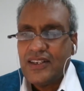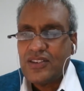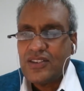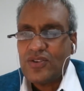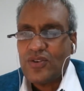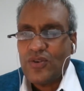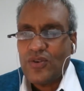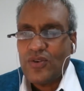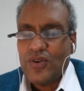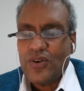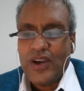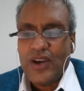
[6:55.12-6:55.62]

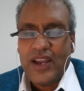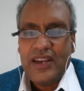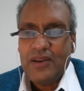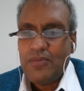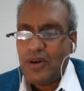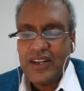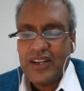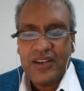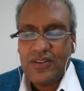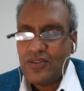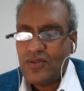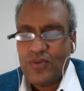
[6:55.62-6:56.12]
So
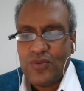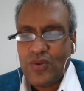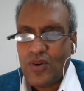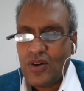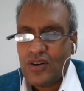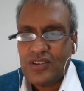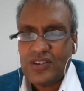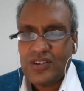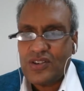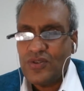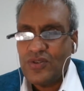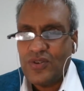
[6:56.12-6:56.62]
anybody who
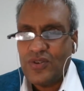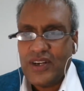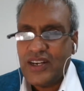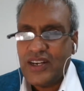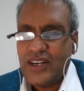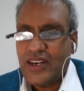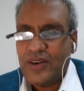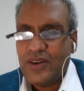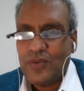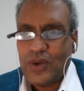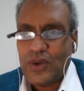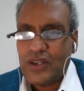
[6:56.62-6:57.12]
wants to do
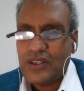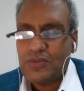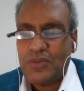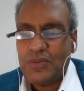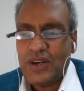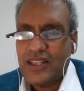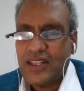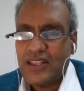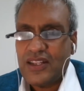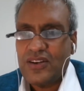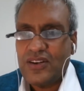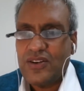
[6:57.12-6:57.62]
it,
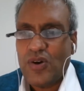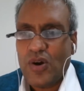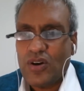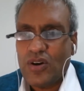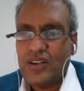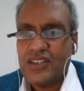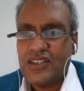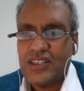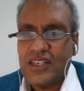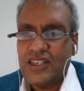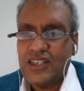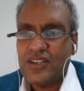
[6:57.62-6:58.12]
bring the
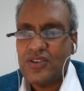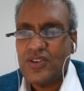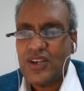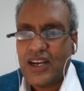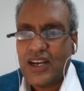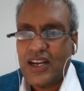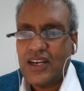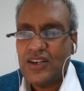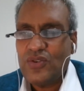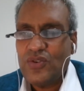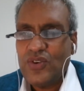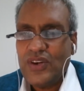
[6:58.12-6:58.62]
dollars into the
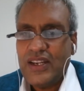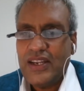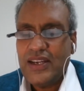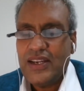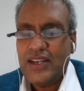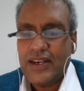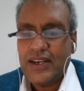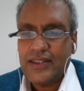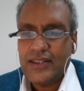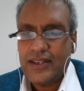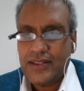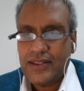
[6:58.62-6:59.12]
country,
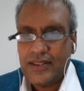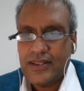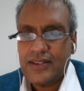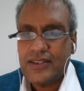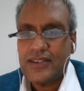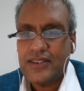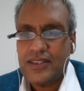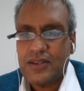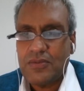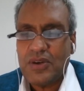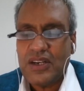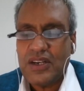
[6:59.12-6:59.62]
I think
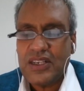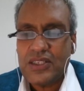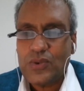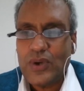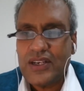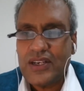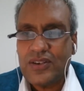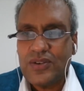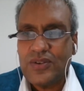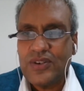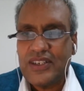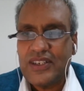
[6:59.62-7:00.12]
this is the
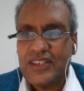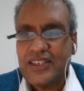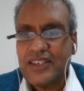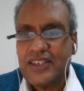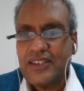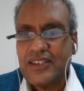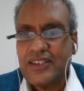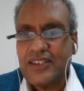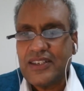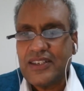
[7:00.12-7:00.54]
best way to do it.